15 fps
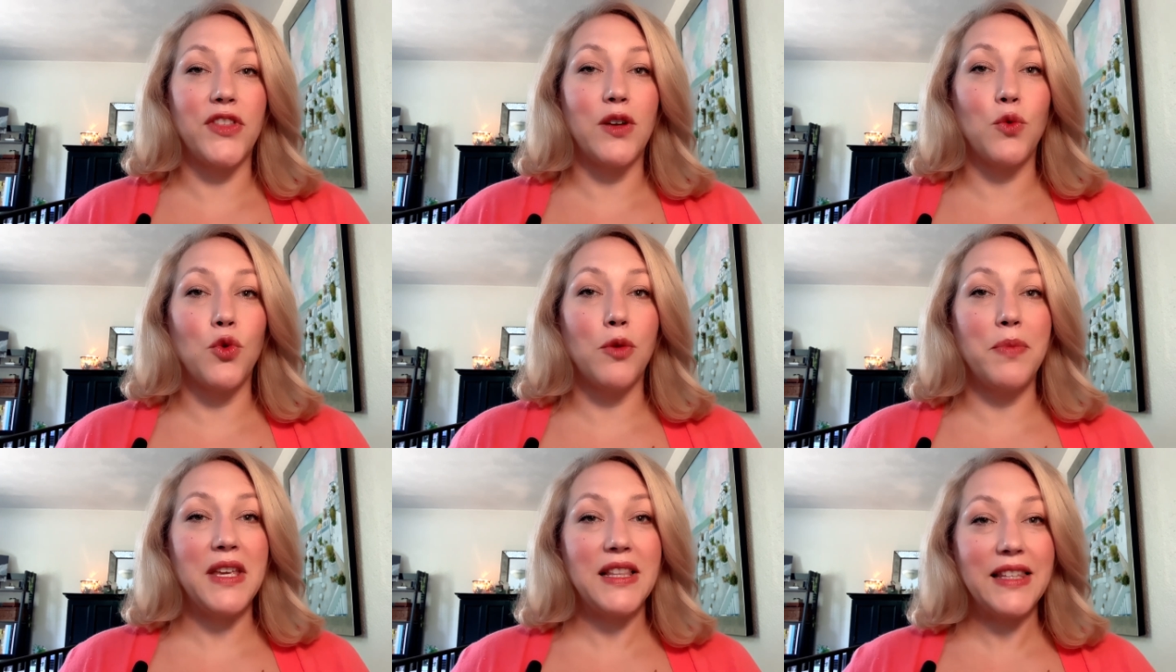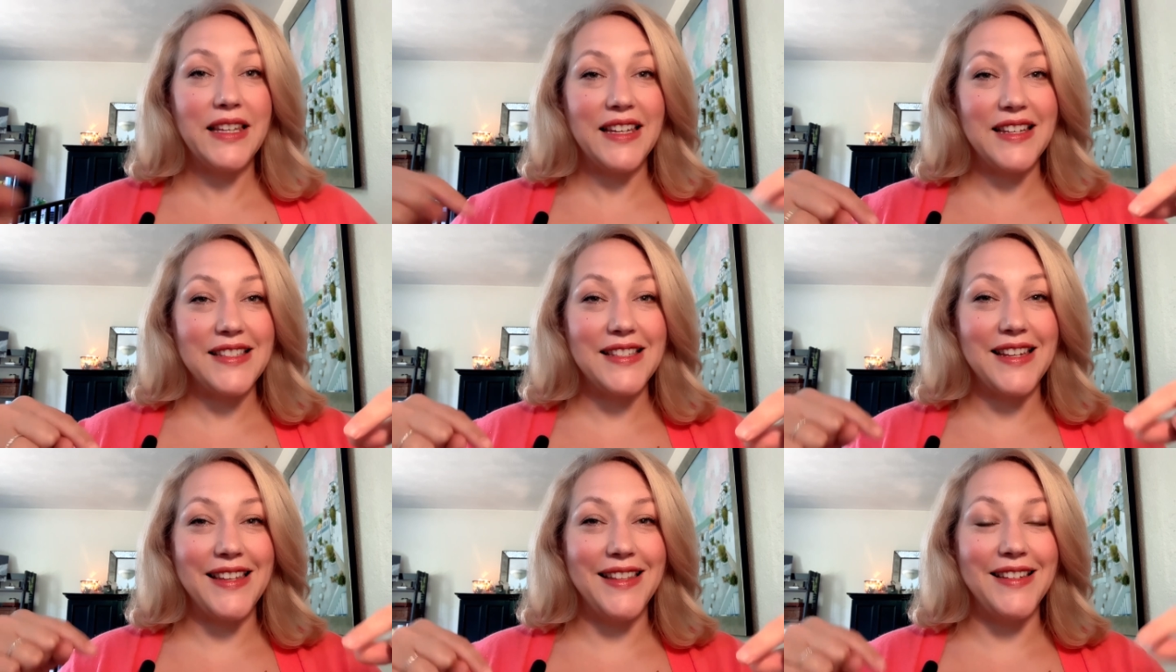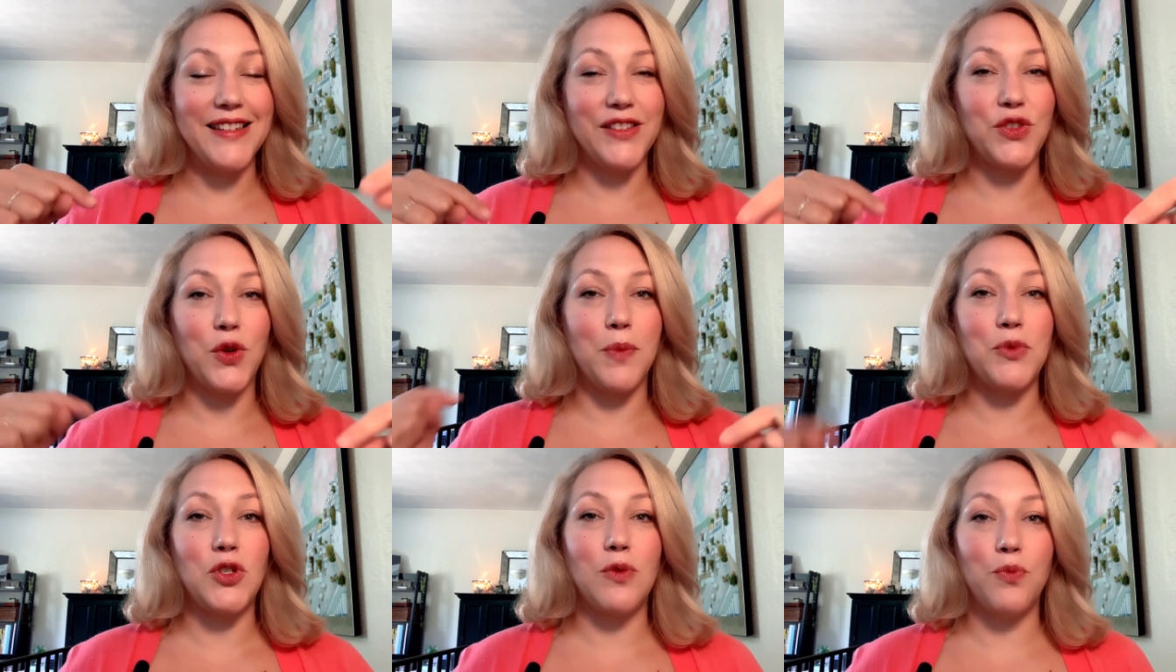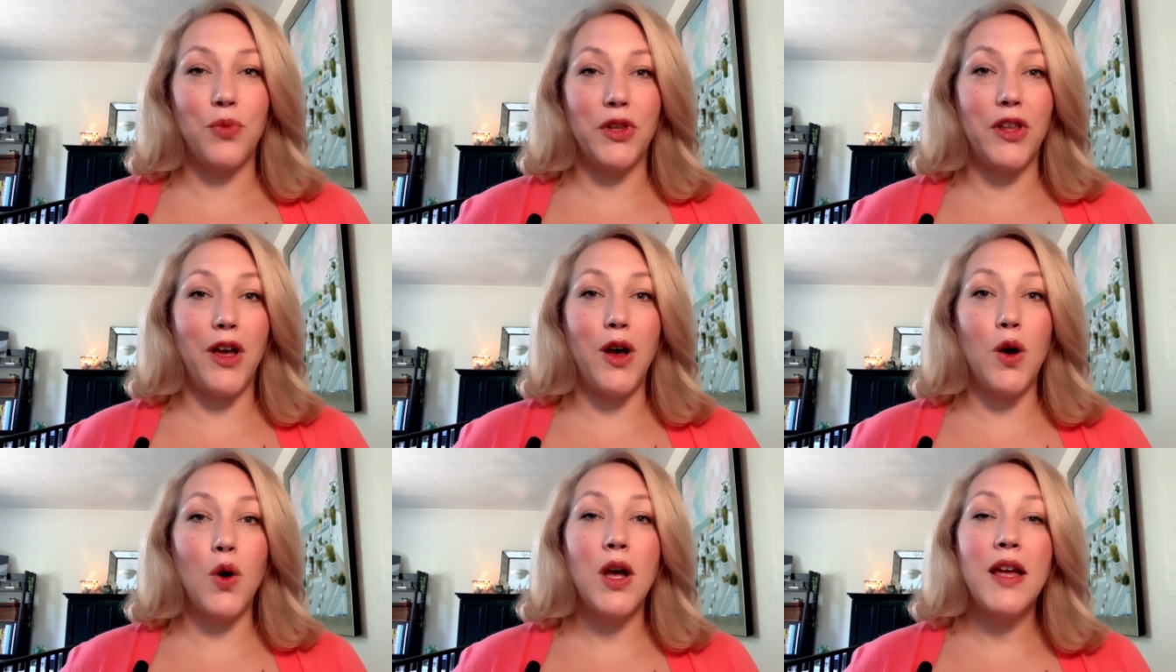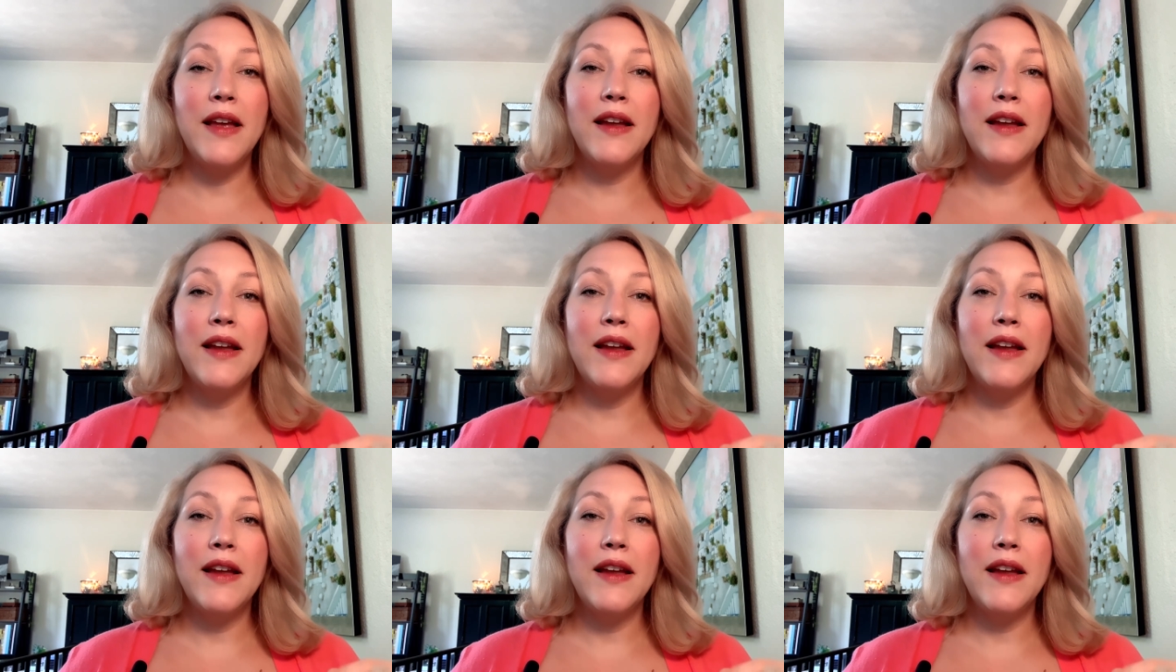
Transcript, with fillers: There will be links in the description below.